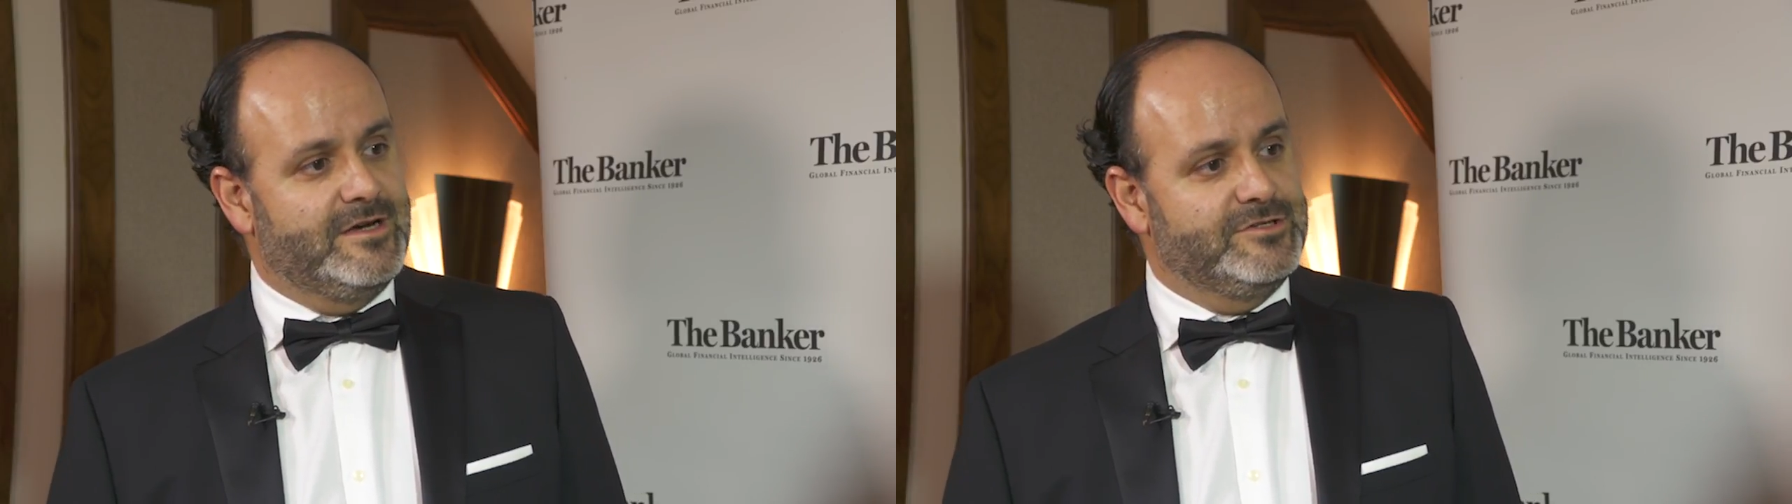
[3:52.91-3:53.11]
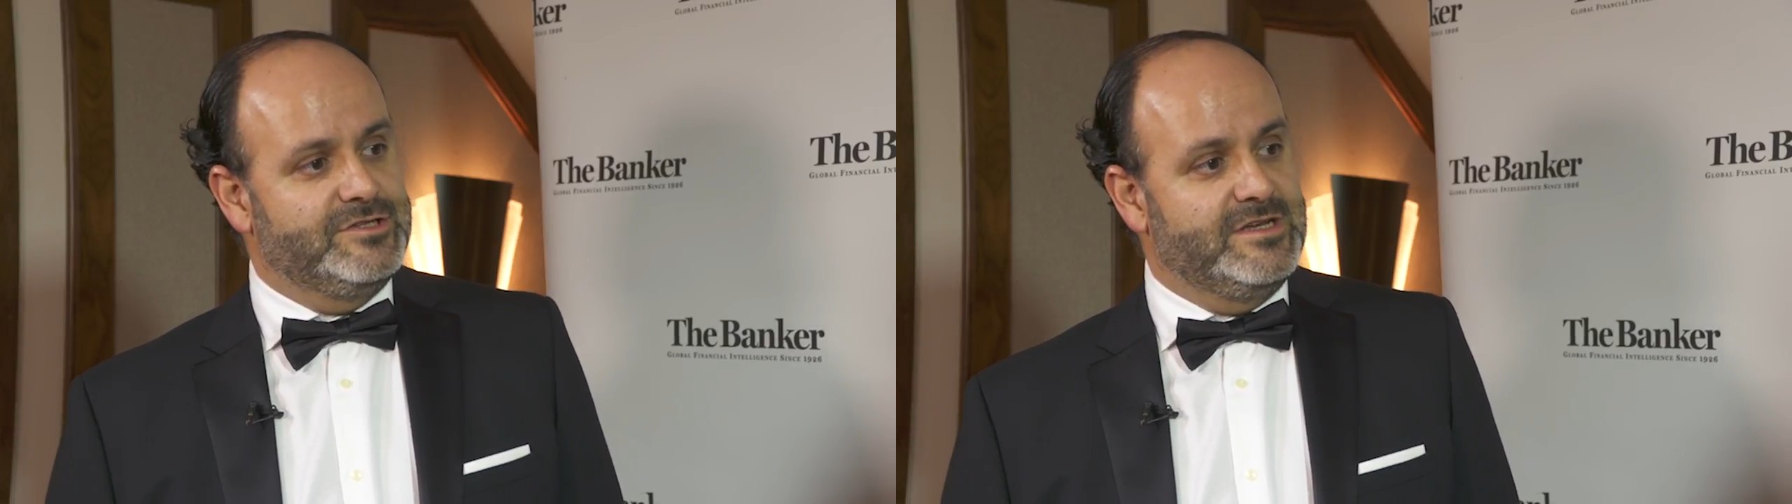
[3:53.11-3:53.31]

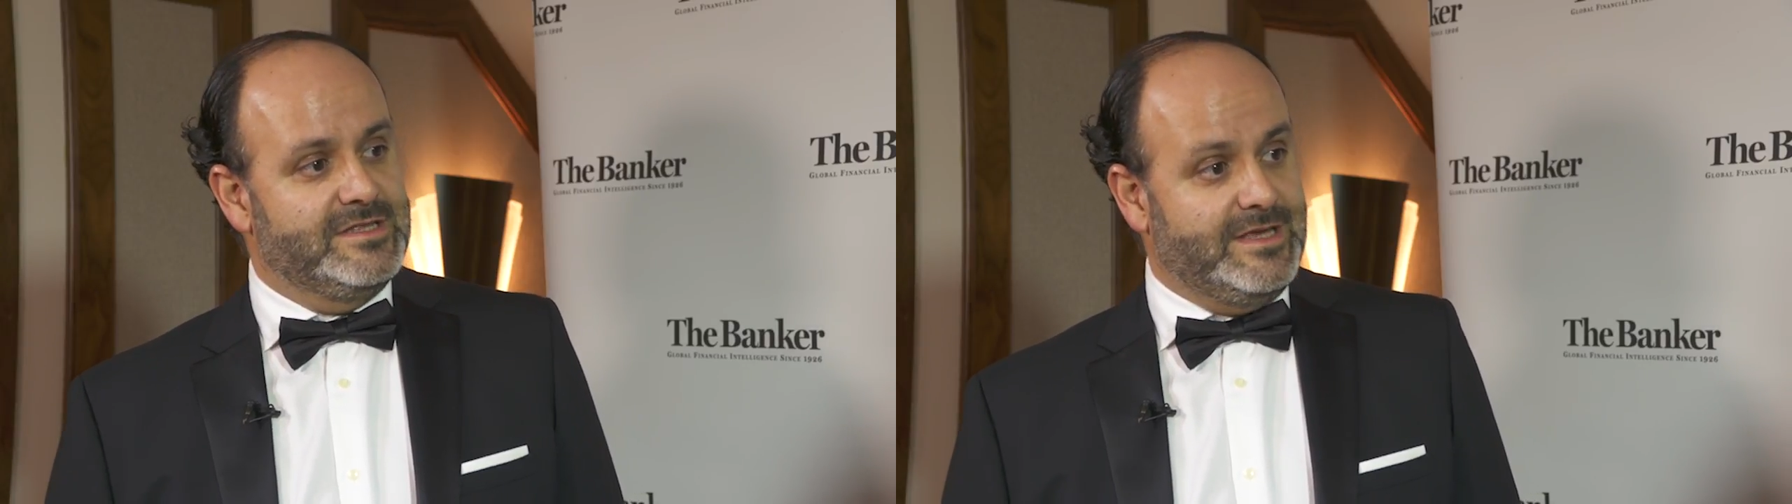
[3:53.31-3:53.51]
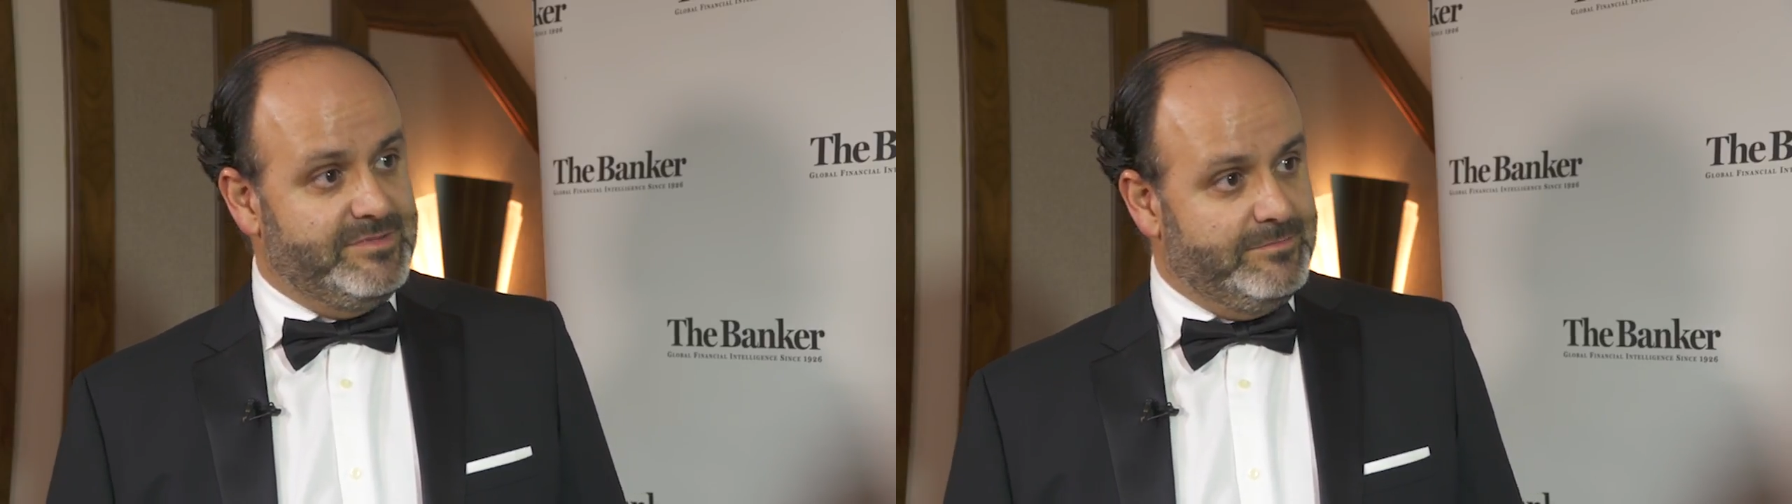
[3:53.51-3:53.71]
Argentina
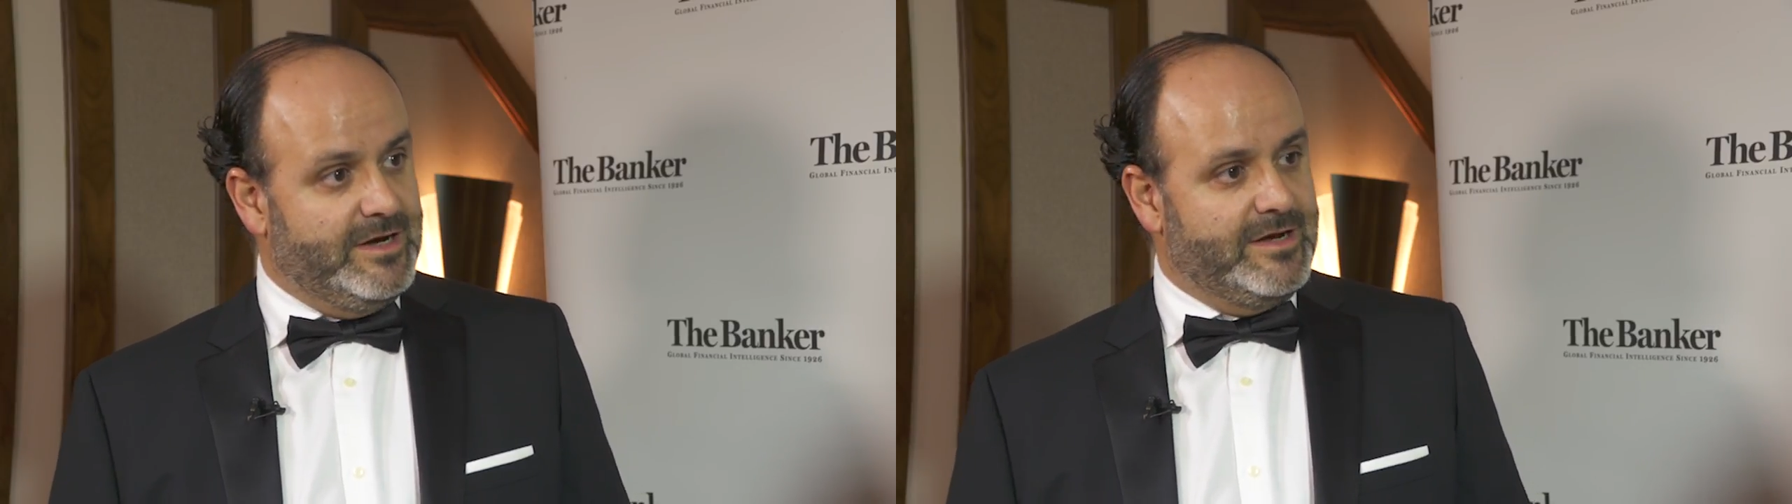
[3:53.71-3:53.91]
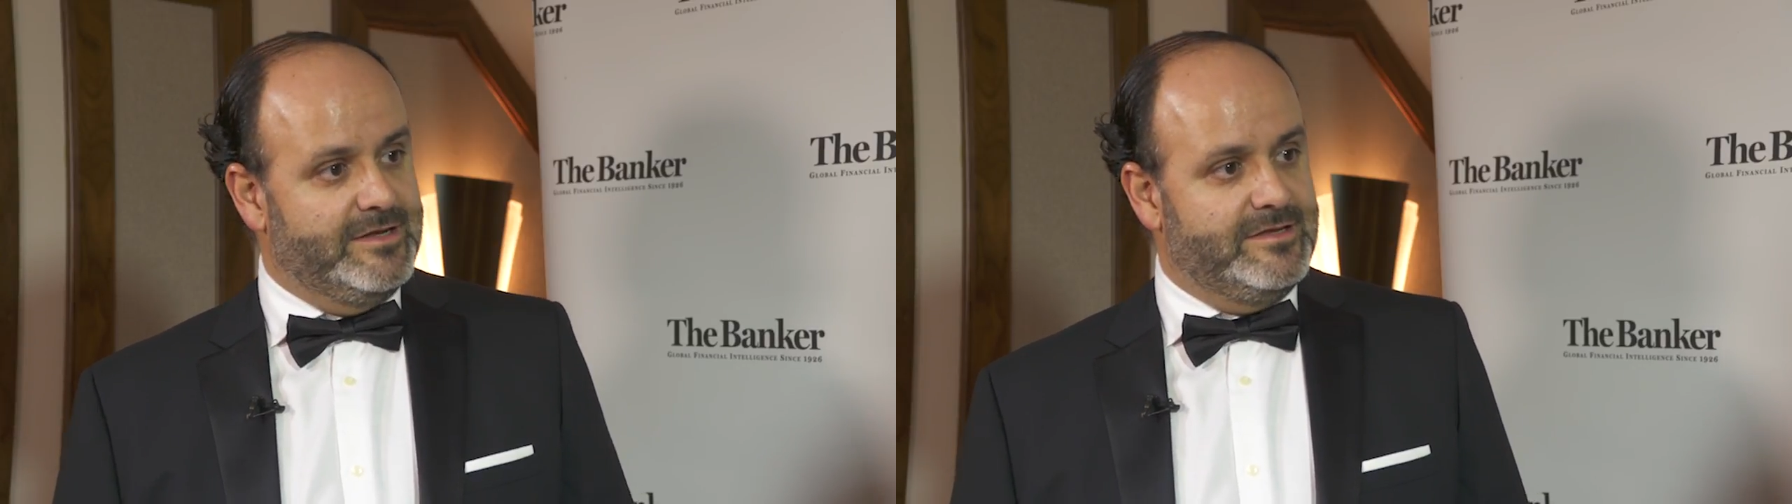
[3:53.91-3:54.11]
tapped the
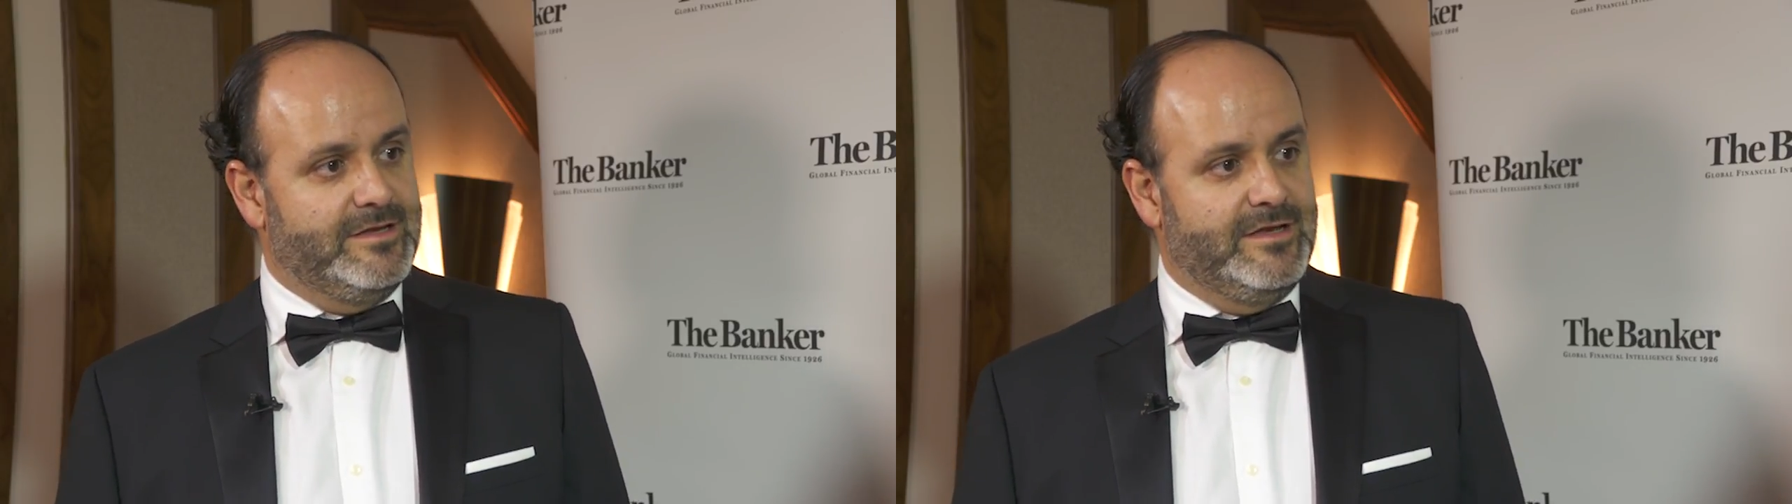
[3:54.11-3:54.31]
market.